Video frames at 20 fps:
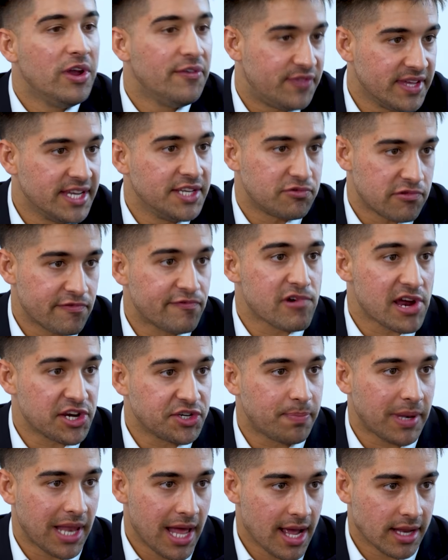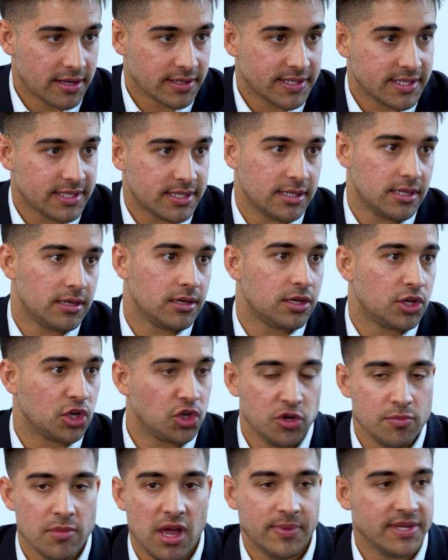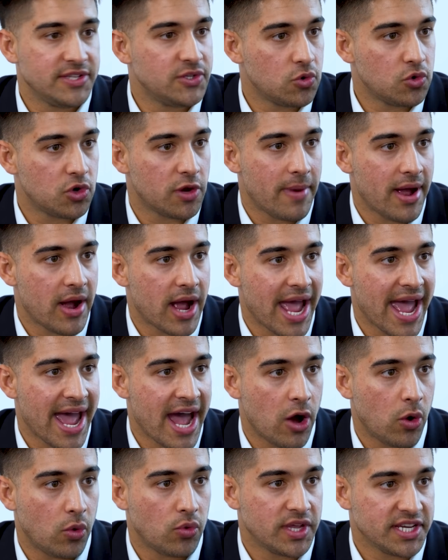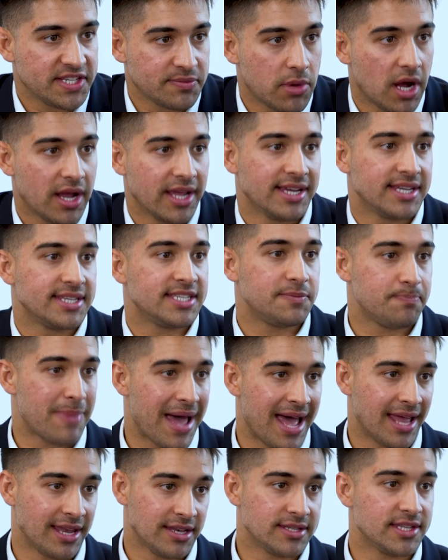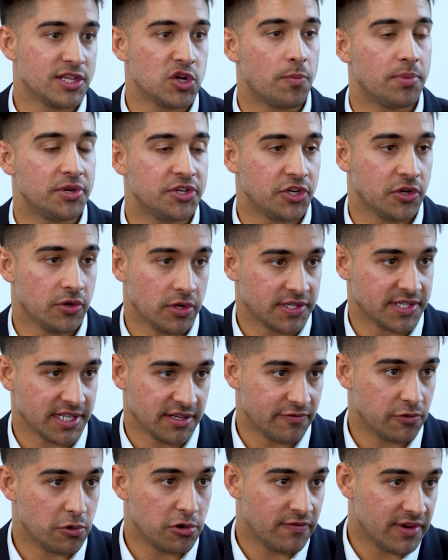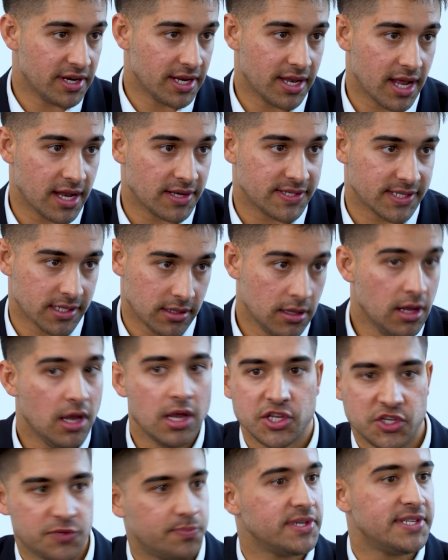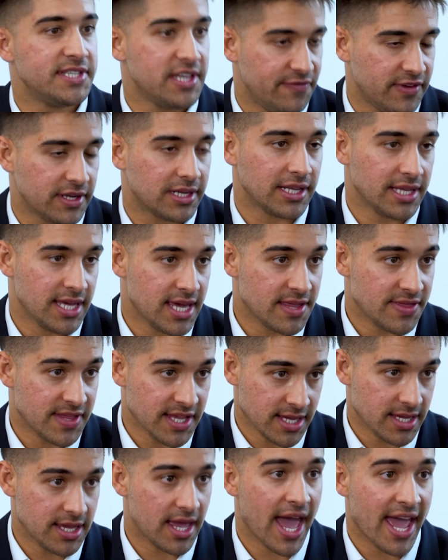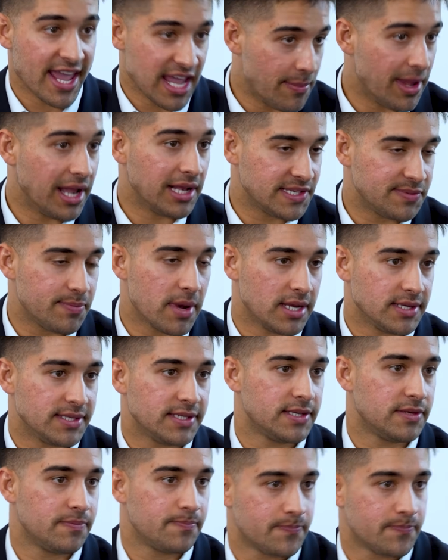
with these refresh plans, could you maybe talk about how this might expand the opportunity for vididencel, specifically in the AML space?